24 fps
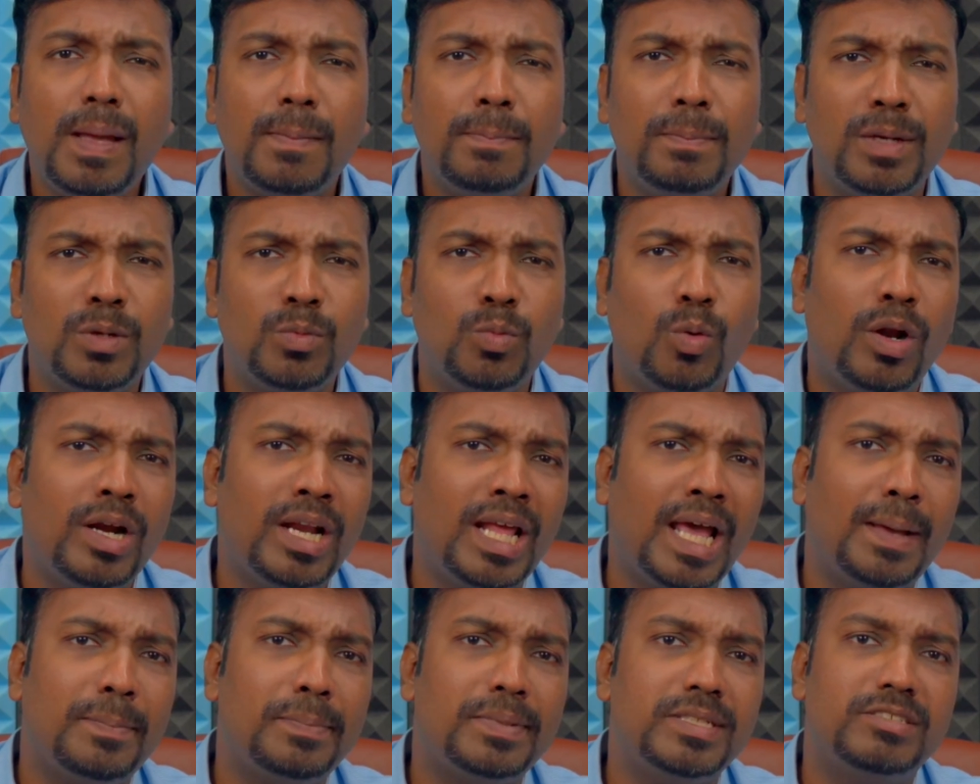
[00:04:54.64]
But what
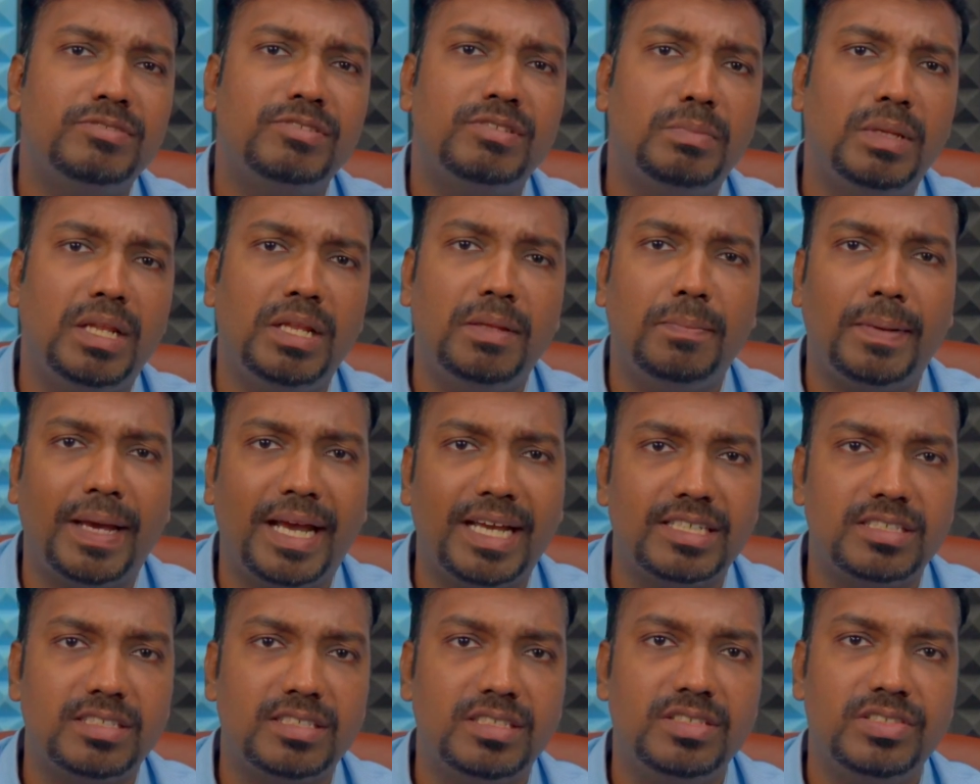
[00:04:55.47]
happens with many
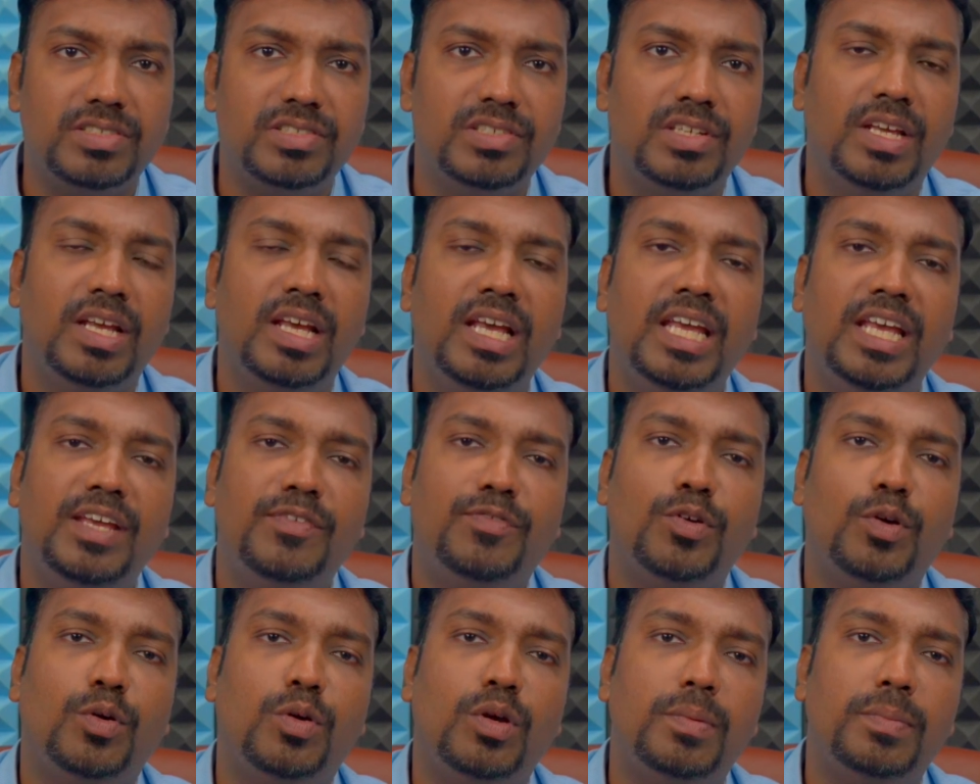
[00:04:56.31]
banks is, if
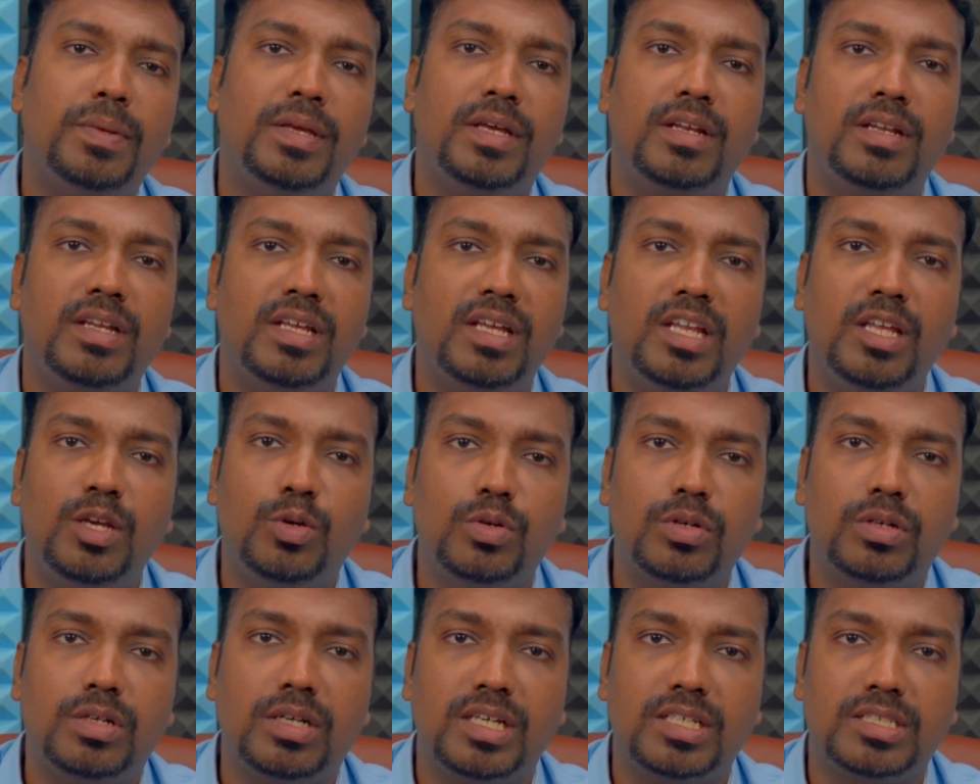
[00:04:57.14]
you're going to be a really
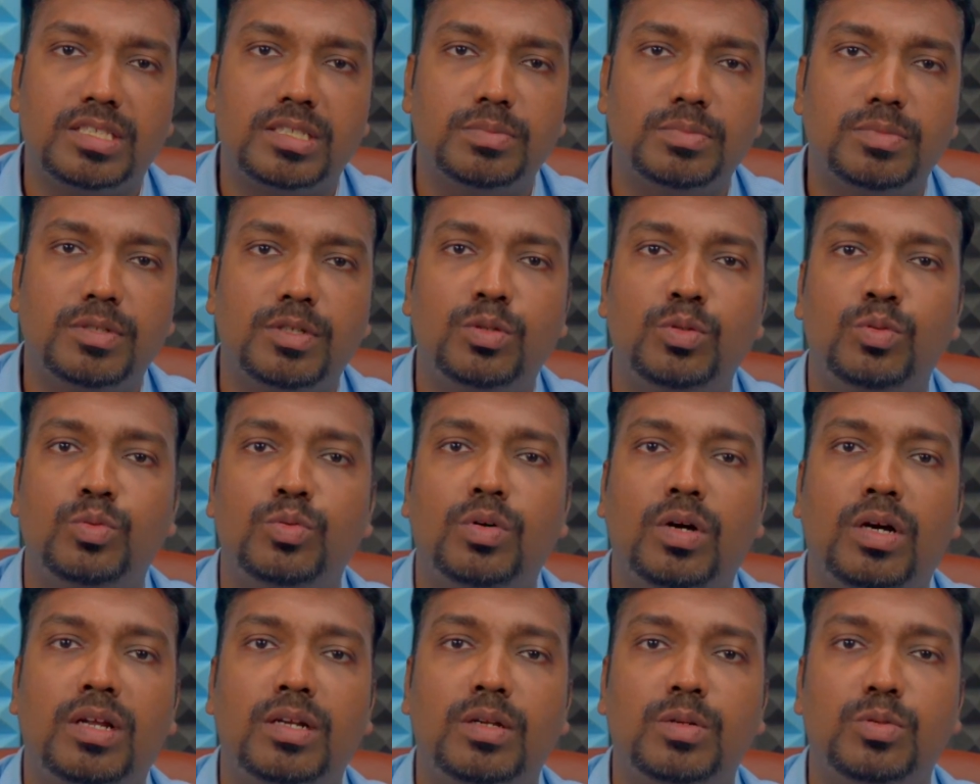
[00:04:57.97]
good customer
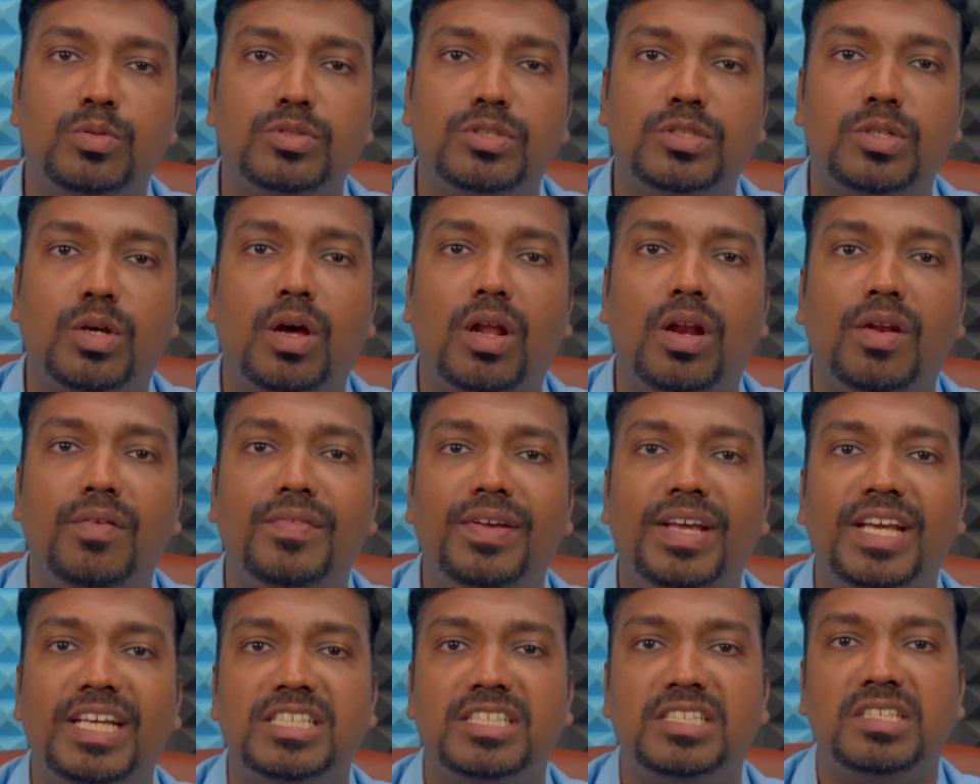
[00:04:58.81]
who's
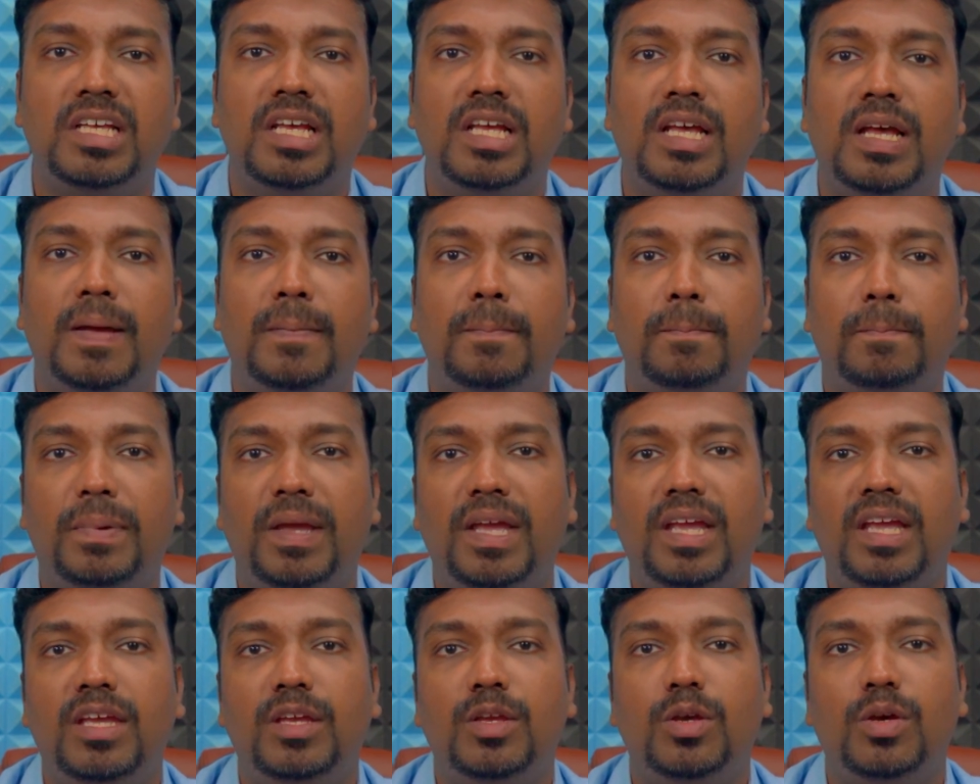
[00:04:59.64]
always
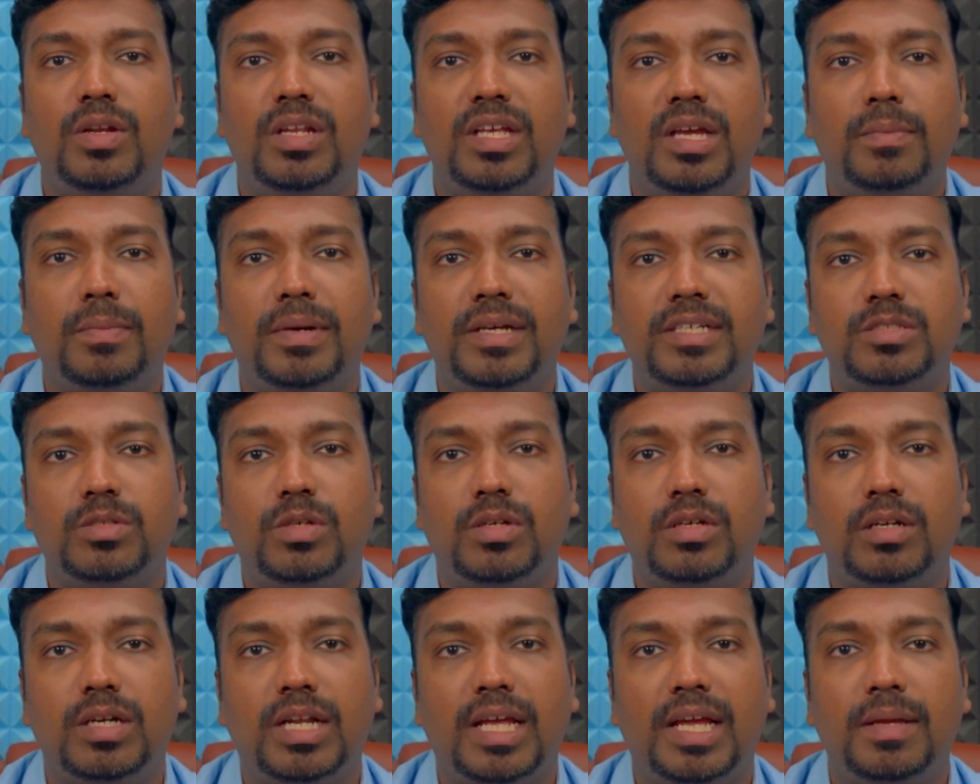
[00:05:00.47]
paying your EMIs
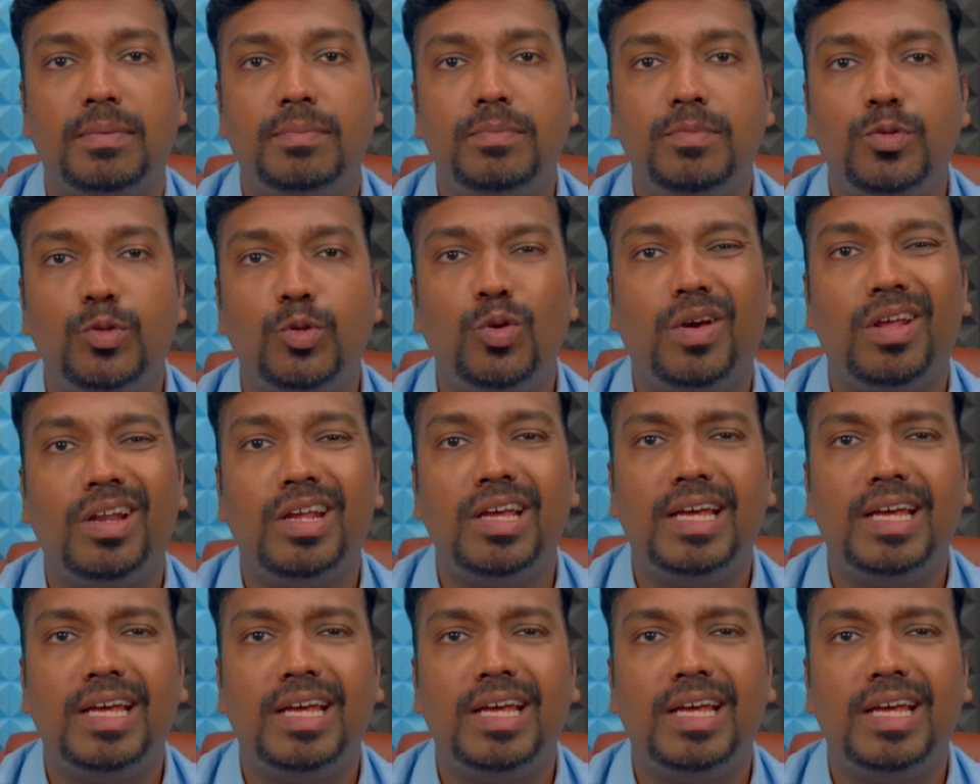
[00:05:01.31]
on time, you are a